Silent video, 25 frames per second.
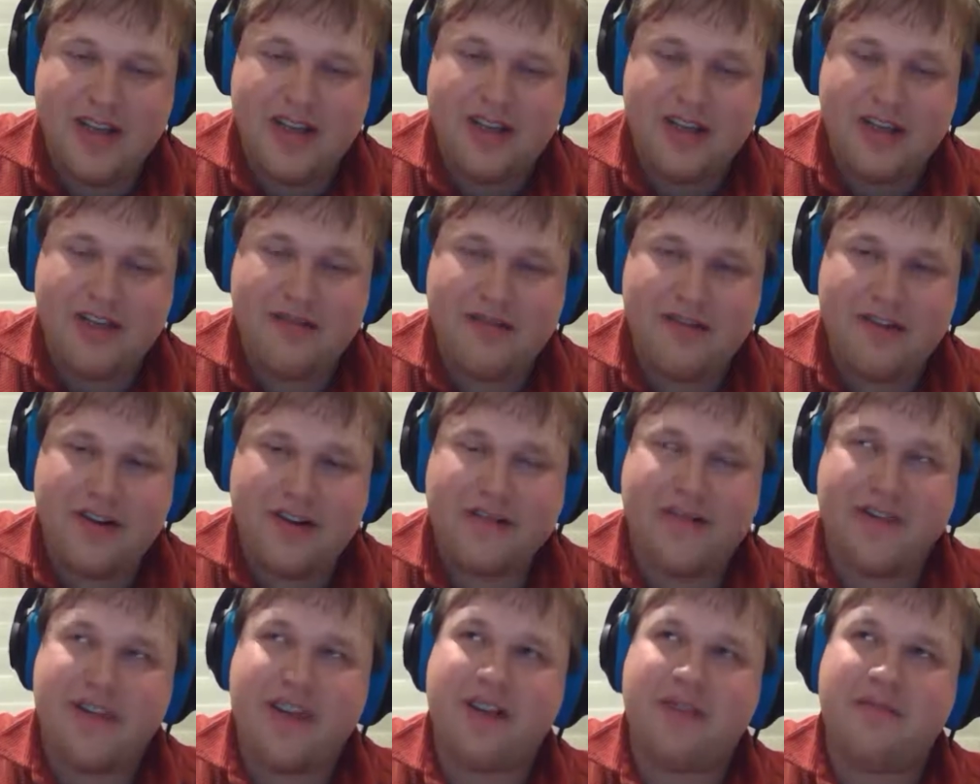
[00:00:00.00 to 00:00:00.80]

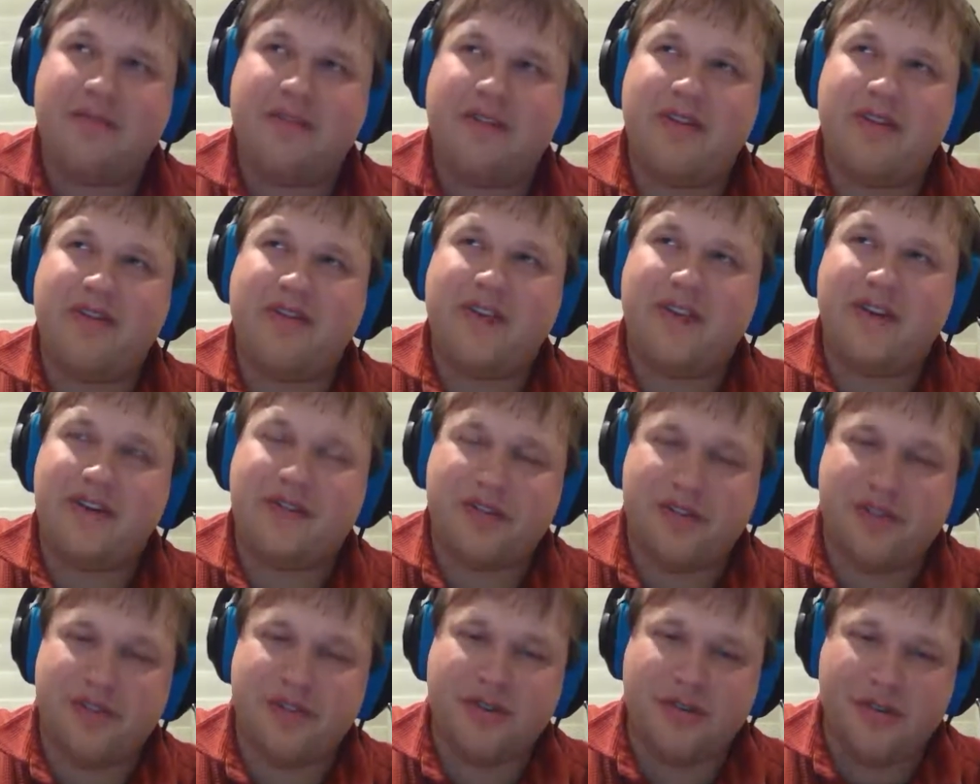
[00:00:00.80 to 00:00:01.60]
Lovecraft had a bit of that
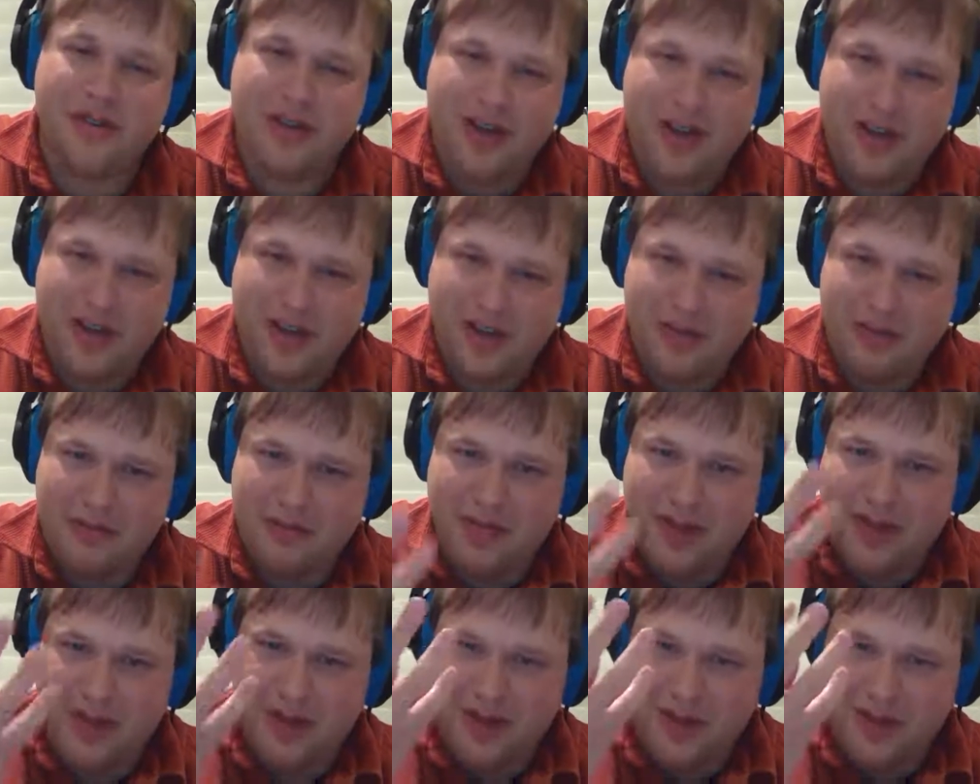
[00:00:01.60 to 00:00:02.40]
too, that he
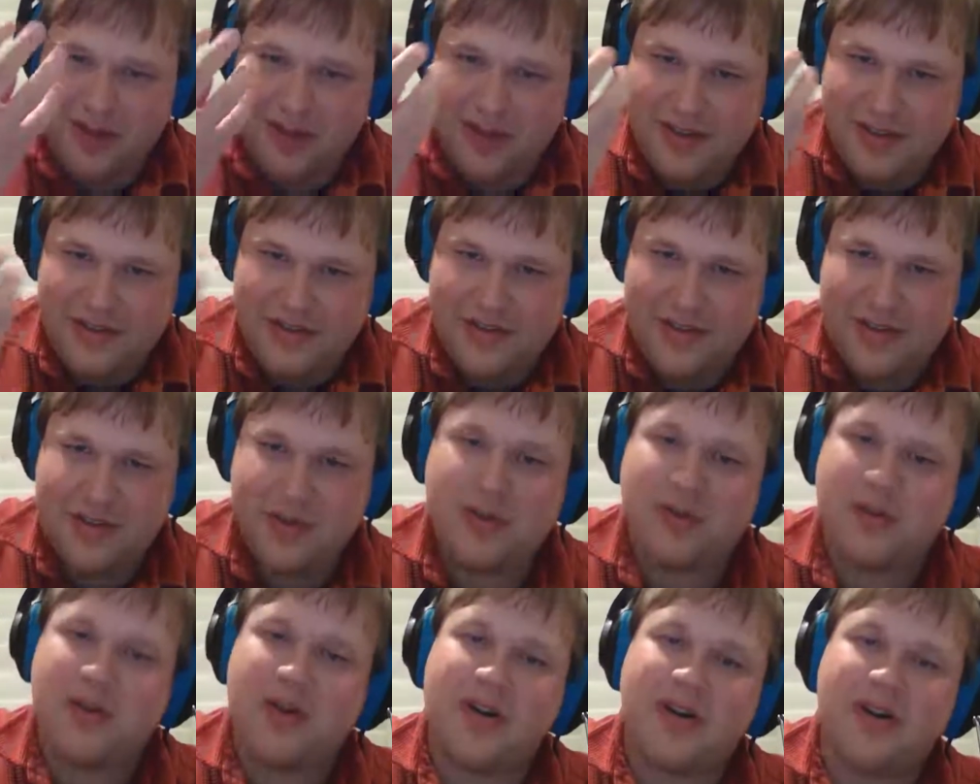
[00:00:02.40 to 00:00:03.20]
could build
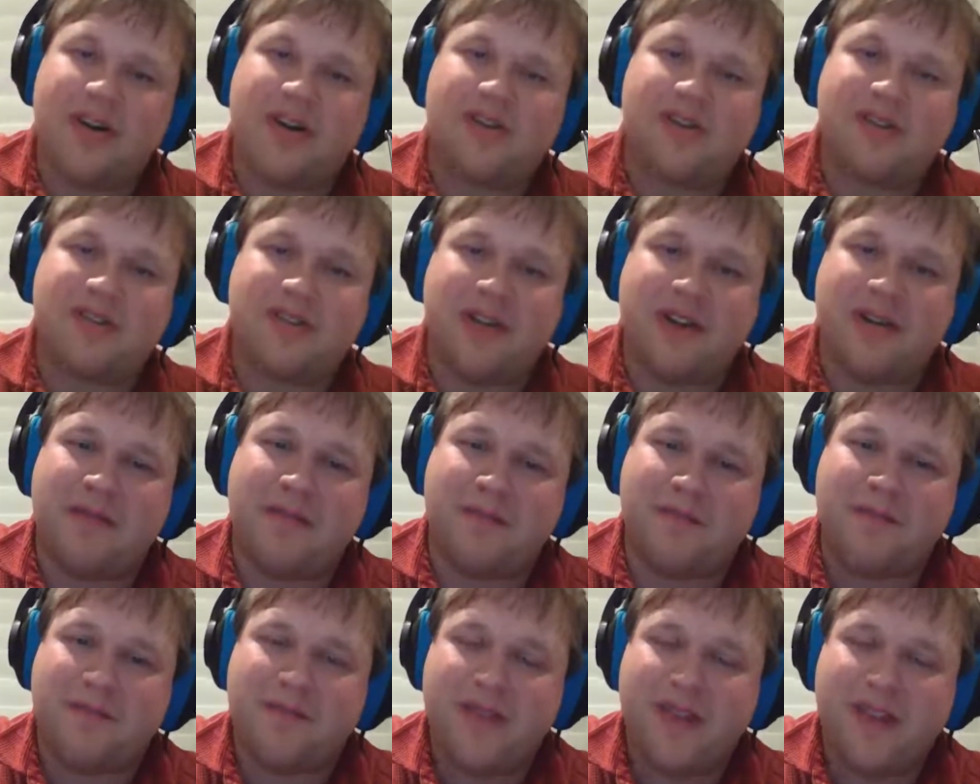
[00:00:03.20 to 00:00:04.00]
toward
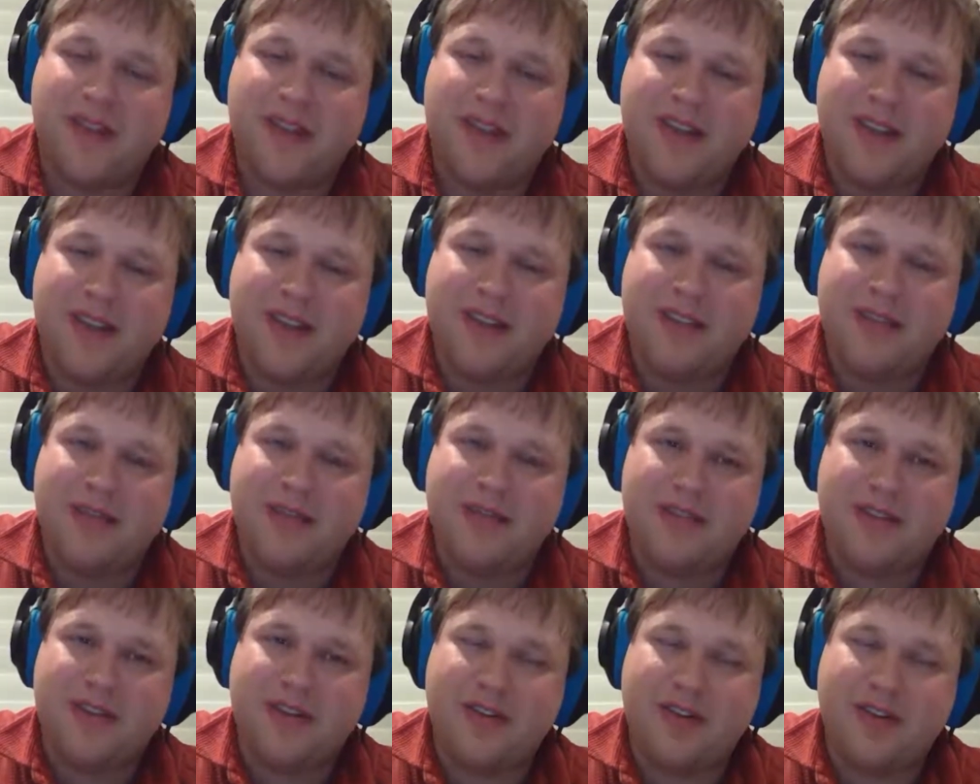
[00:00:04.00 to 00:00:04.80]
some
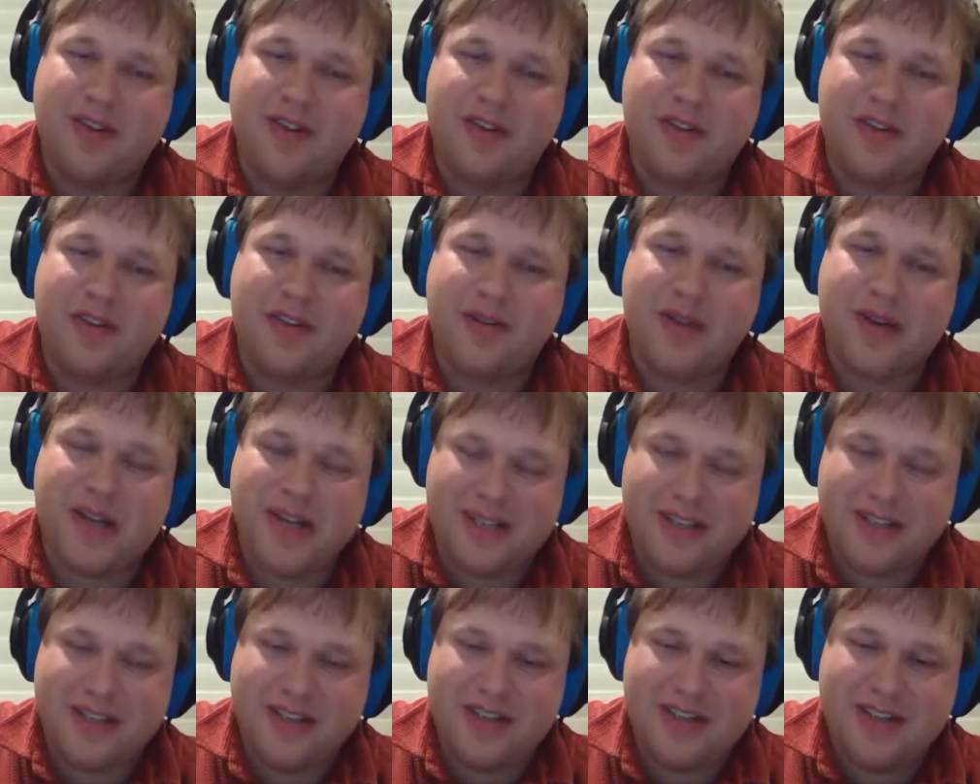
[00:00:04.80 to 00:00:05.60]
unique
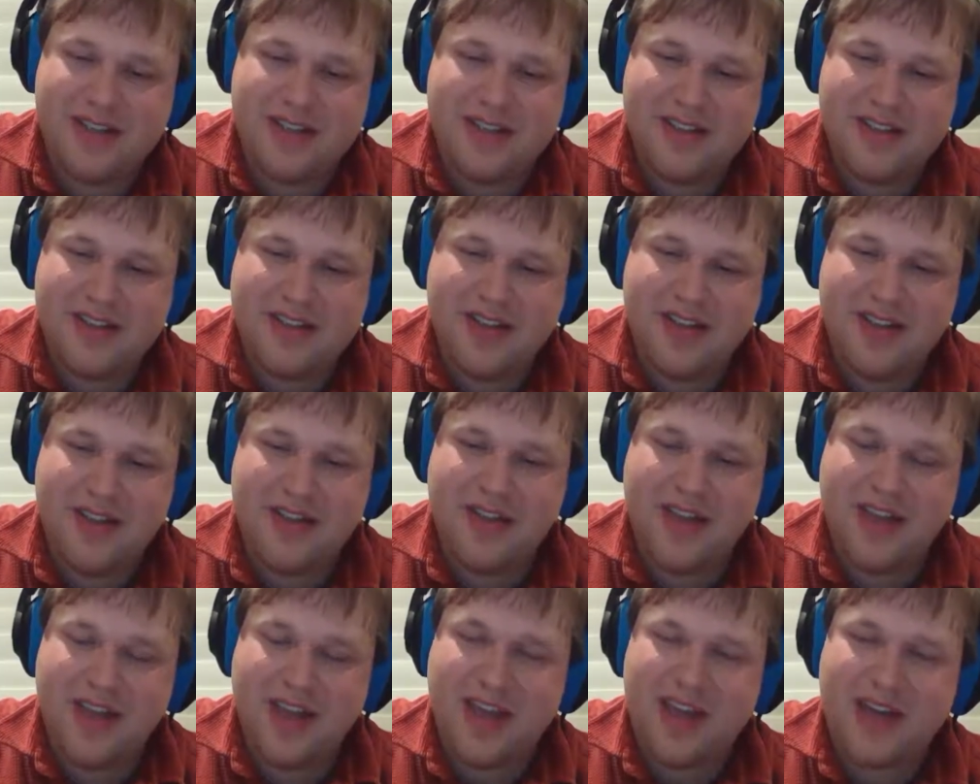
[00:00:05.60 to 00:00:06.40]
twist
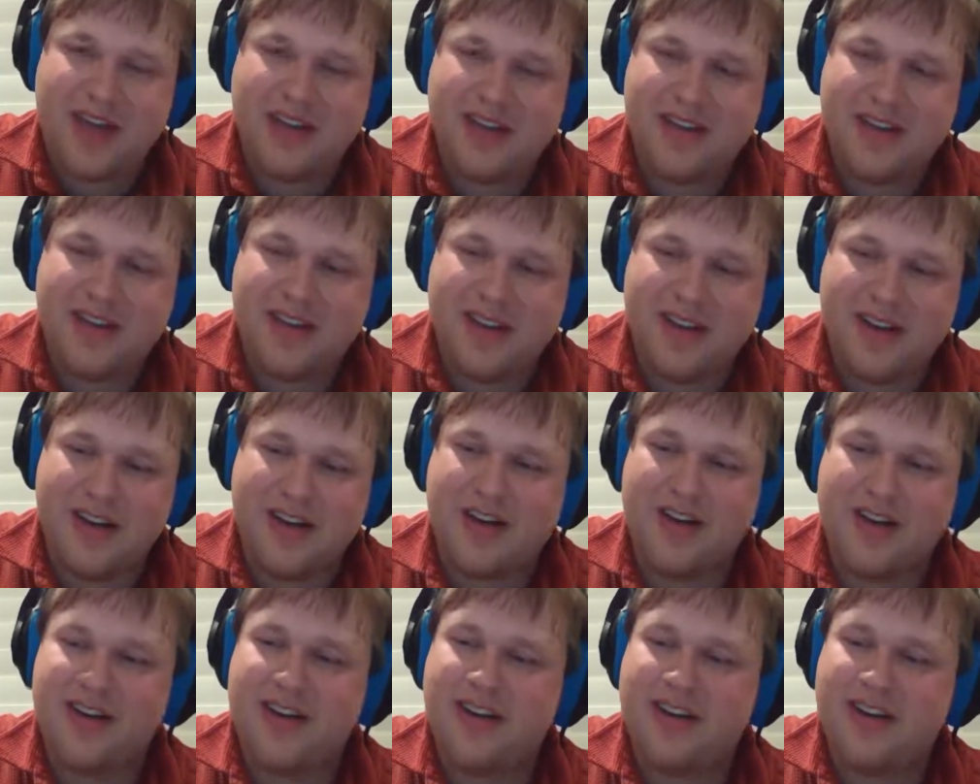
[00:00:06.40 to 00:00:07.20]
at the end. And
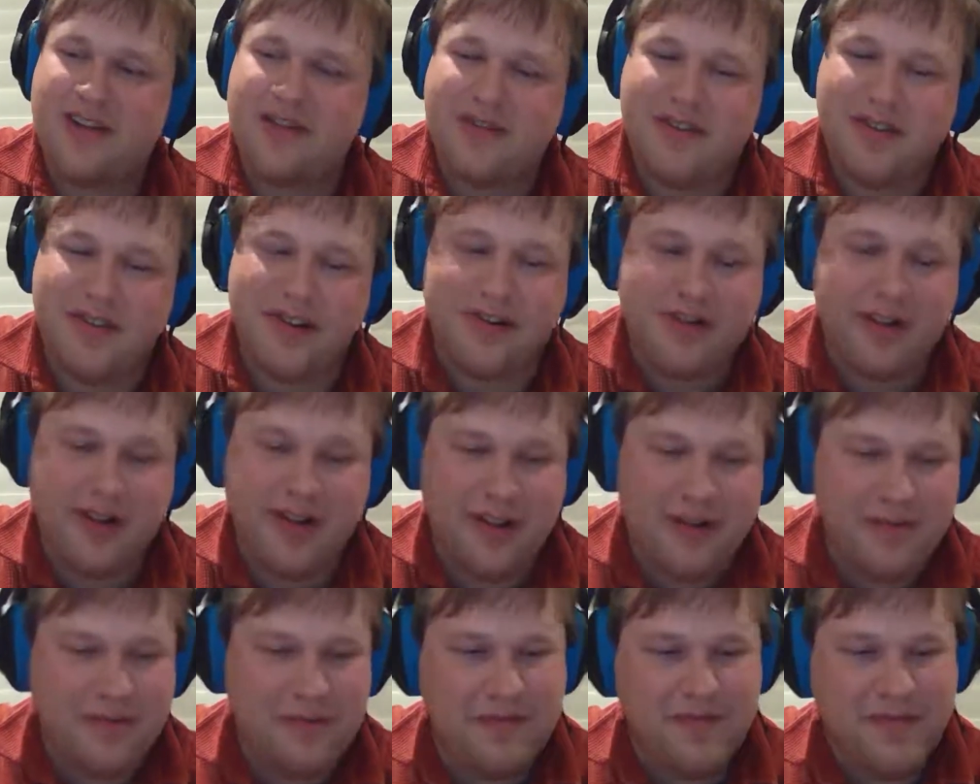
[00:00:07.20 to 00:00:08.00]
here he did it very
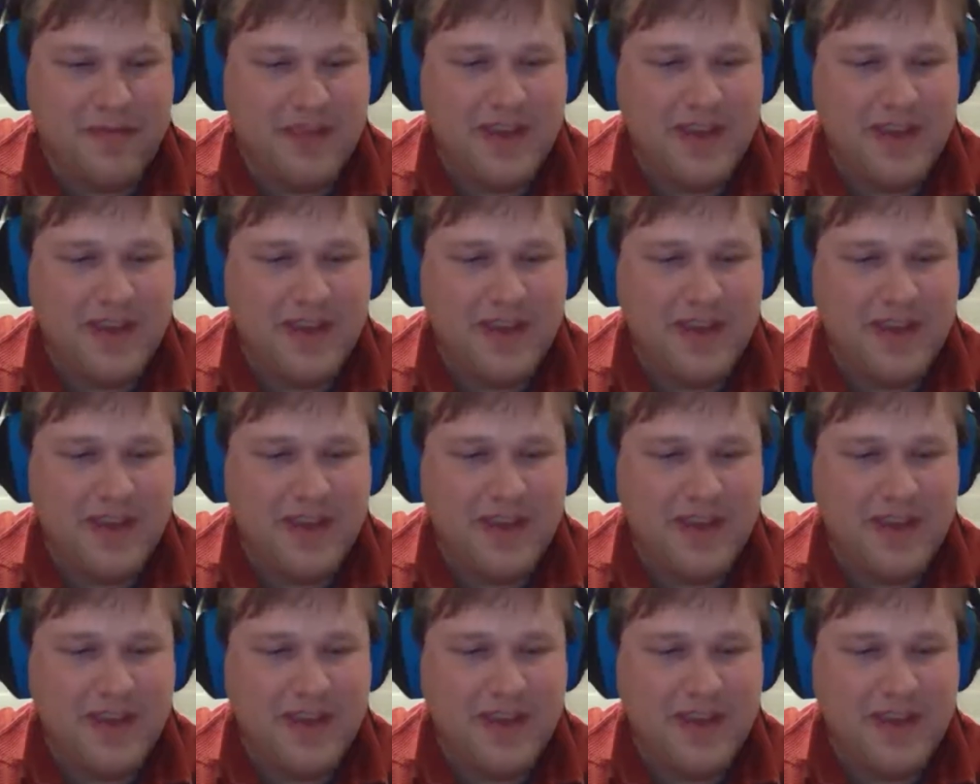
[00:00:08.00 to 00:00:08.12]
well.